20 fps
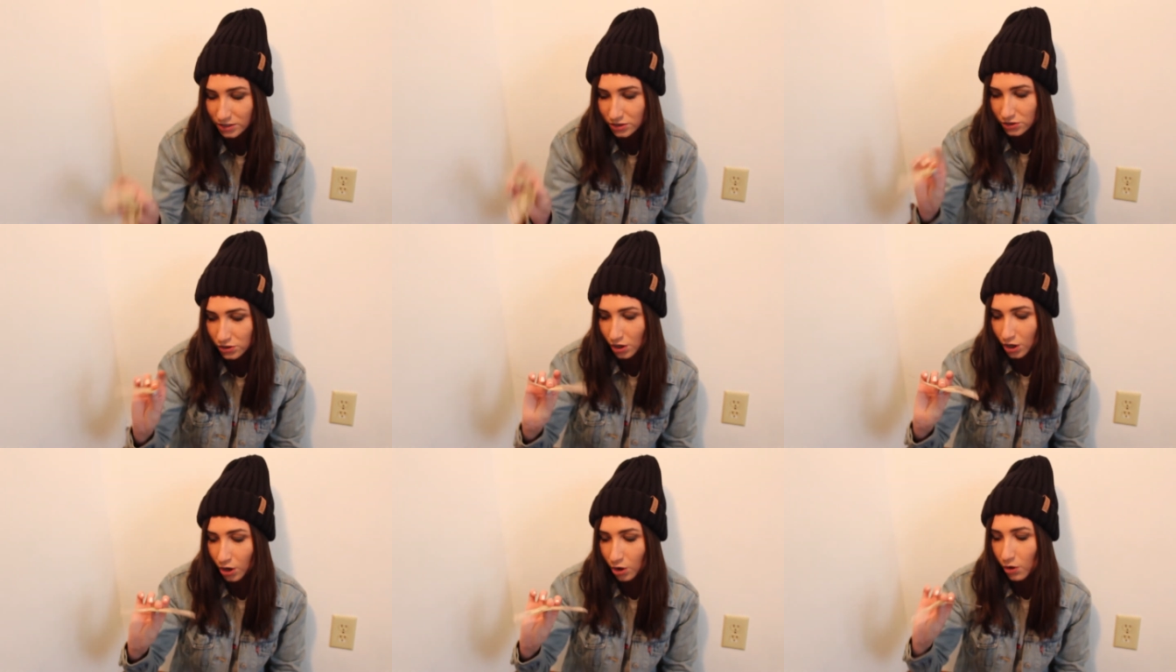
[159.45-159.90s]

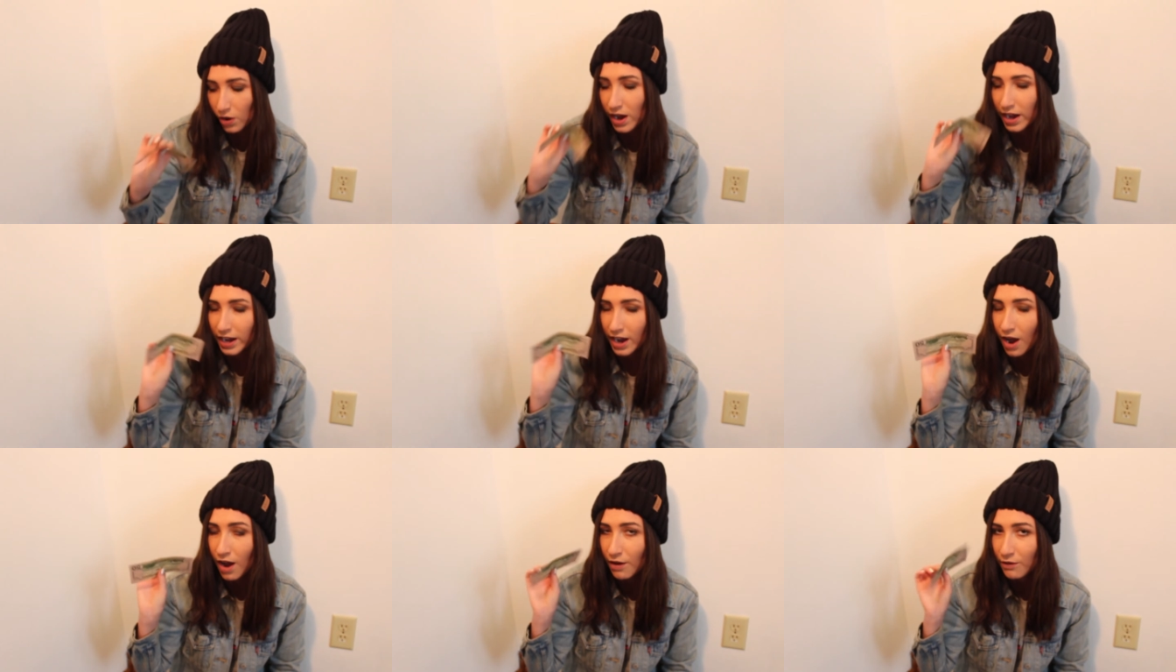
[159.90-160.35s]
So,
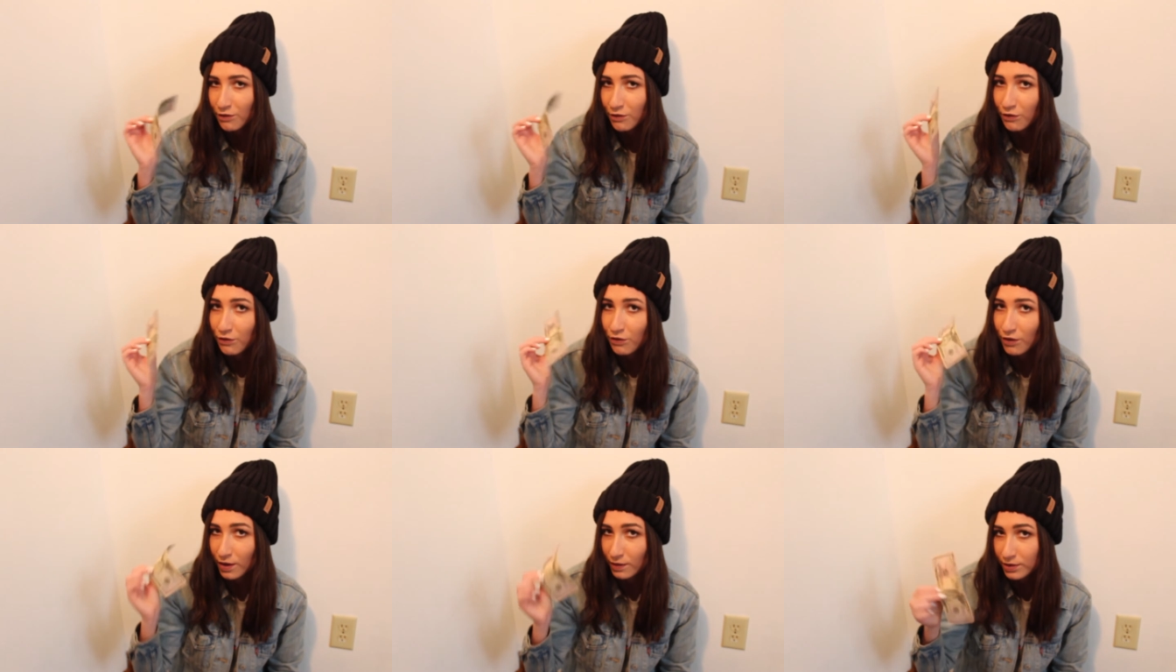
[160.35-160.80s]
I got
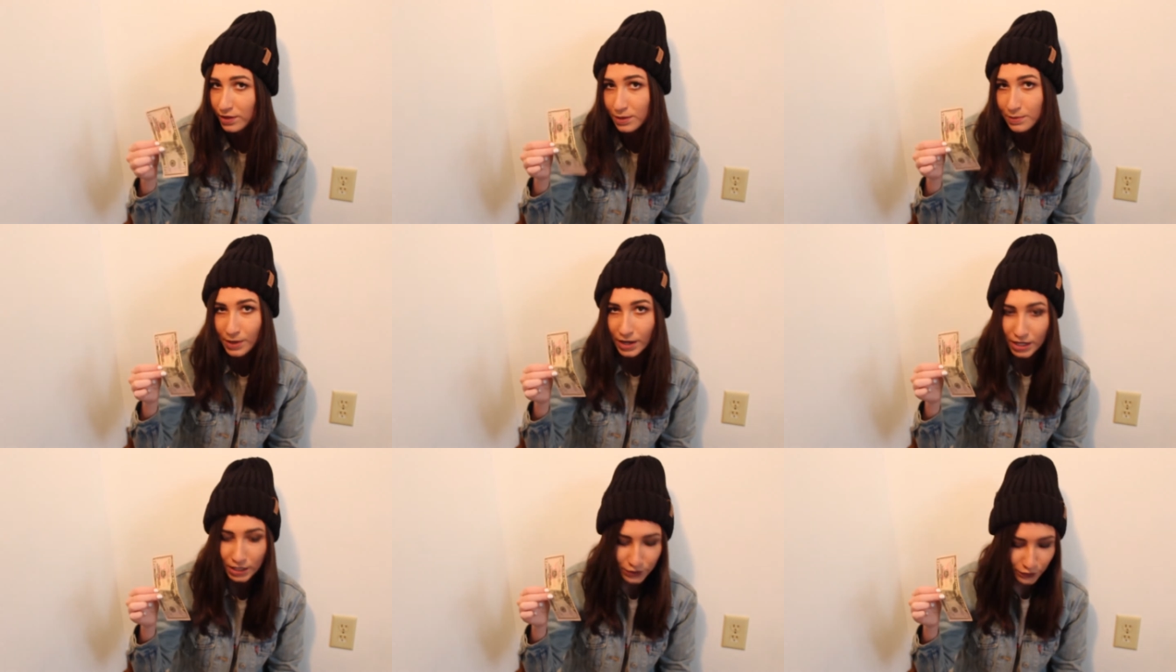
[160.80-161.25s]
50
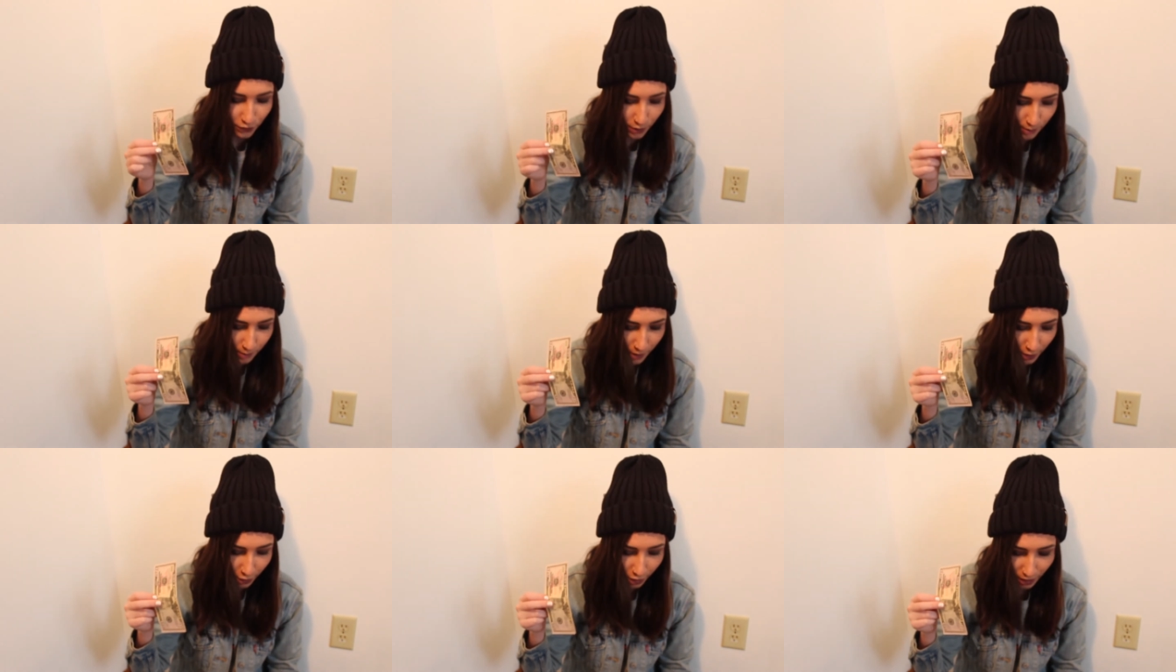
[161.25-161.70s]
bucks
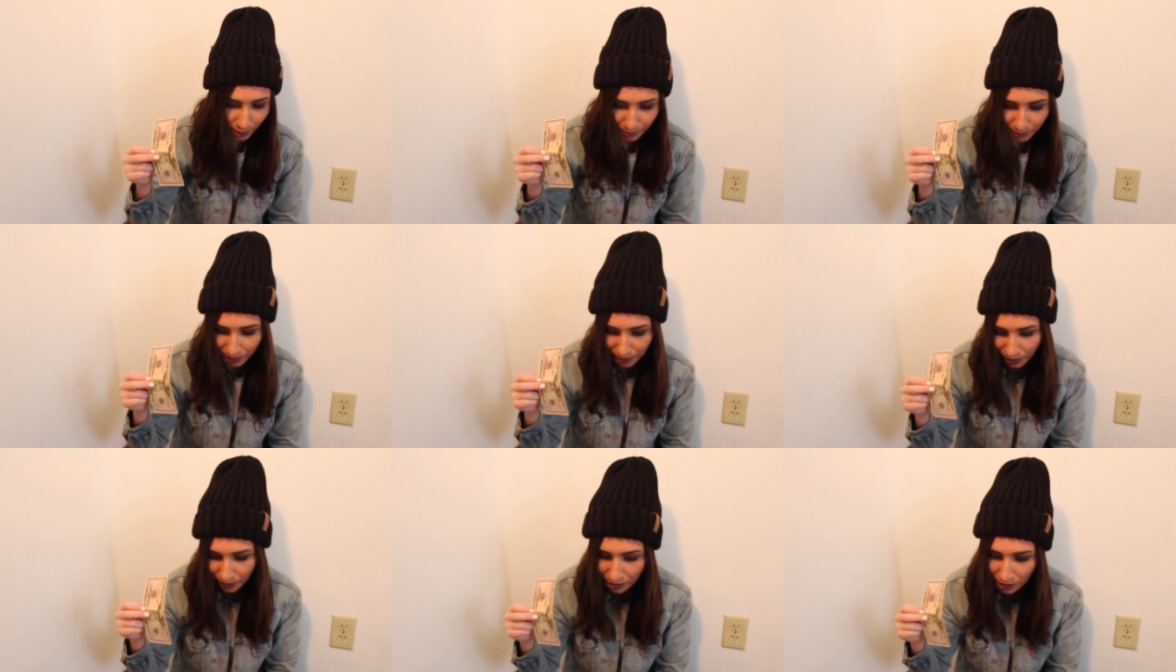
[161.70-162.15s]
from my
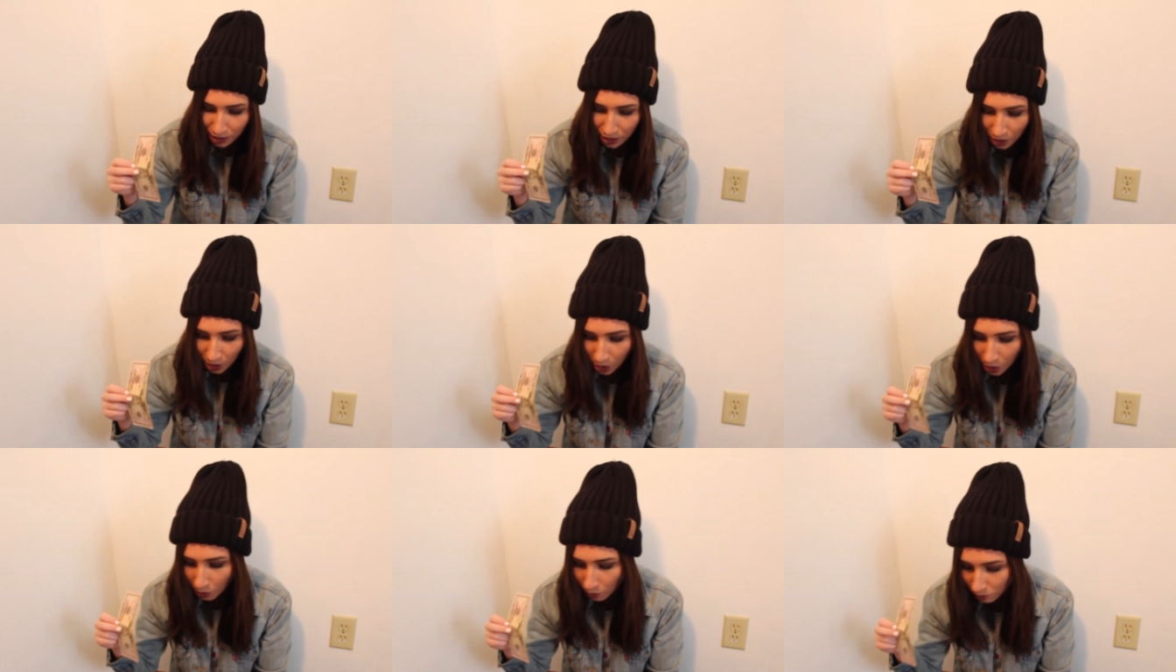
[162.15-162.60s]
grandpa
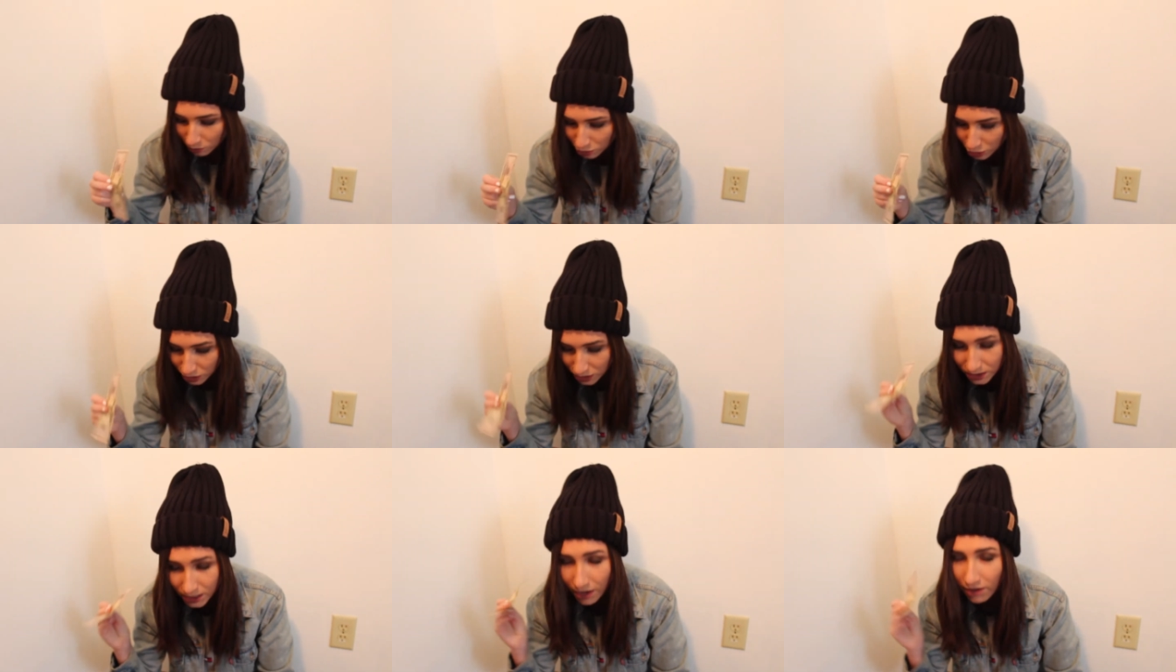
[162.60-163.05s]

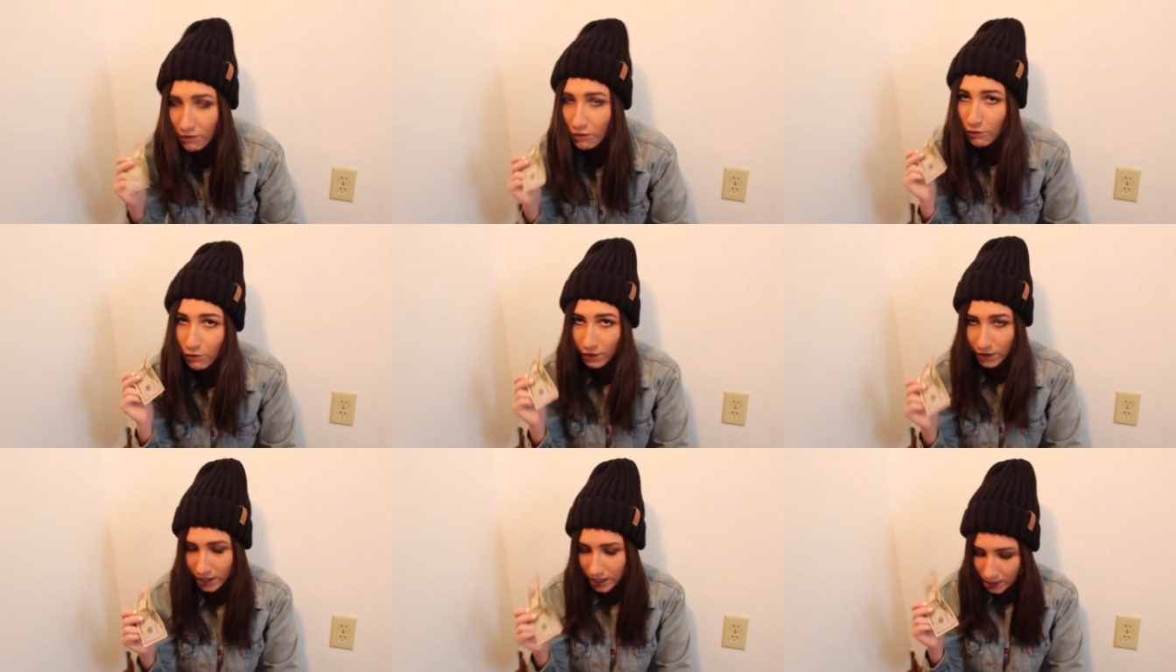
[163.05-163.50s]
which is
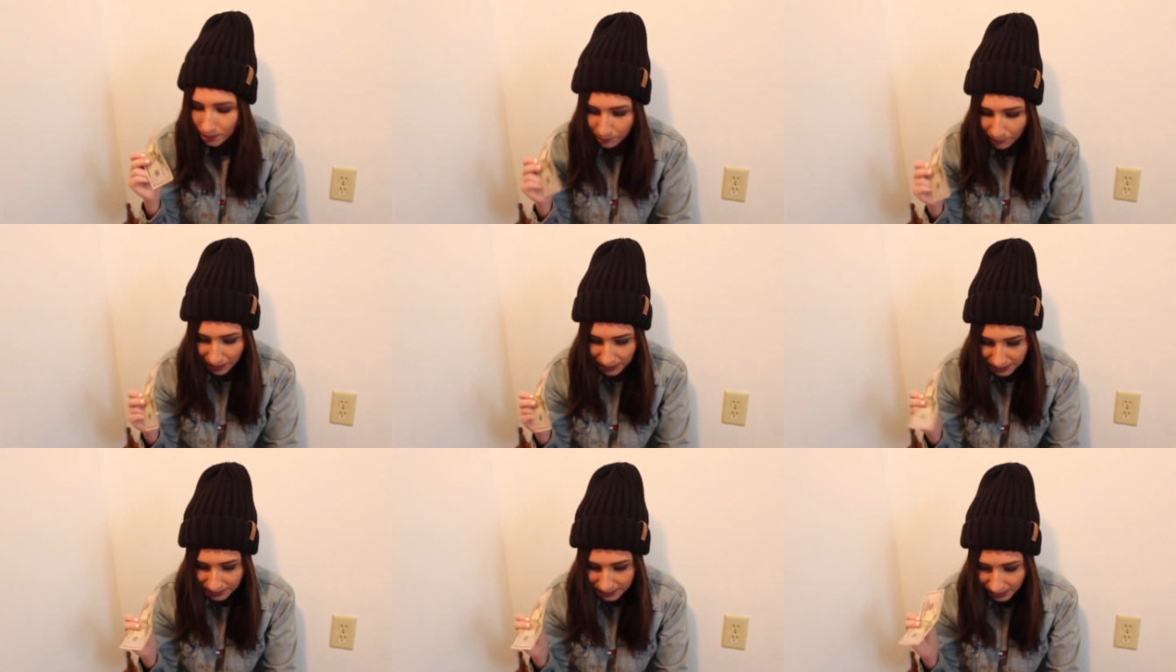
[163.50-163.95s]
freaking
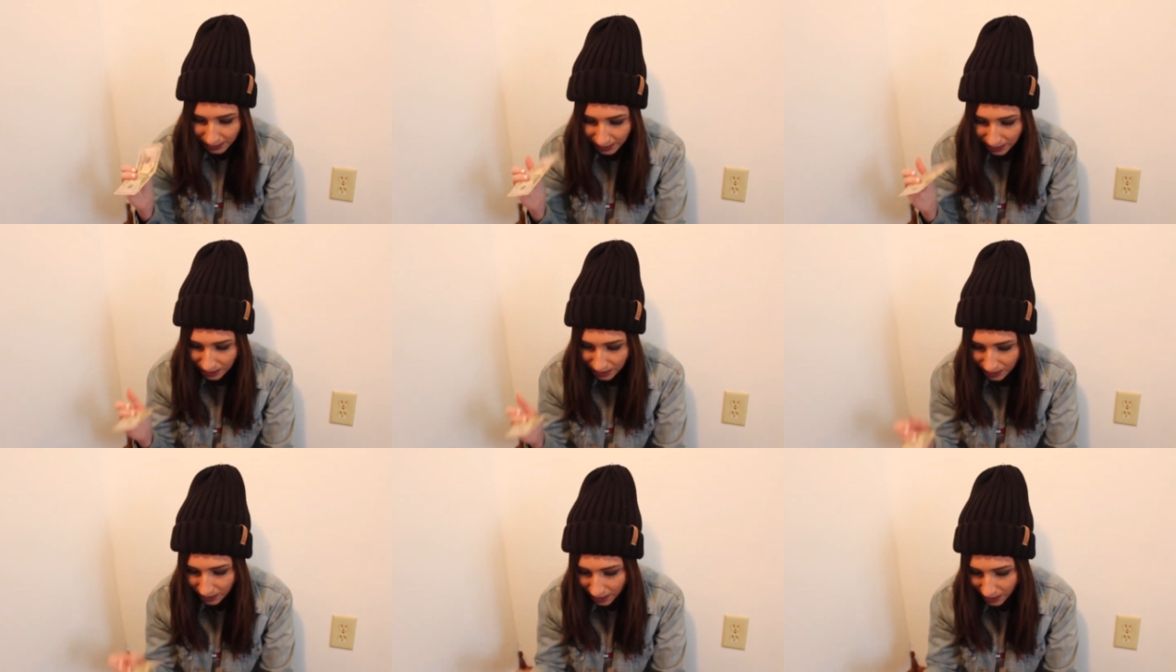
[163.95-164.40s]

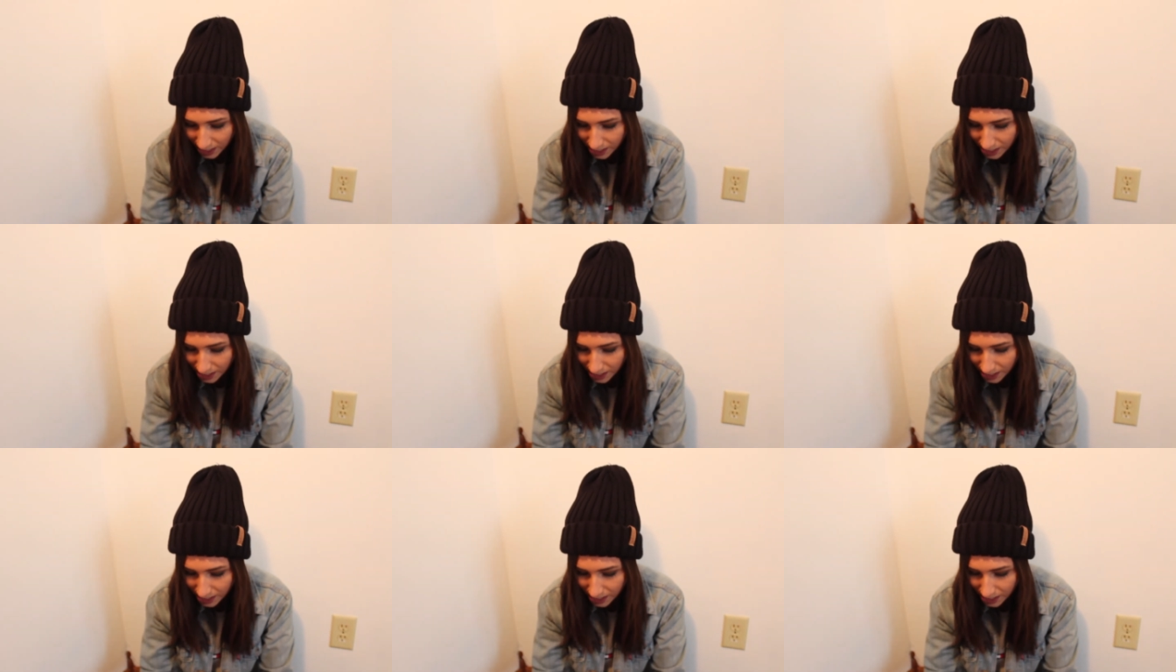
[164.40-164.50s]
amazing.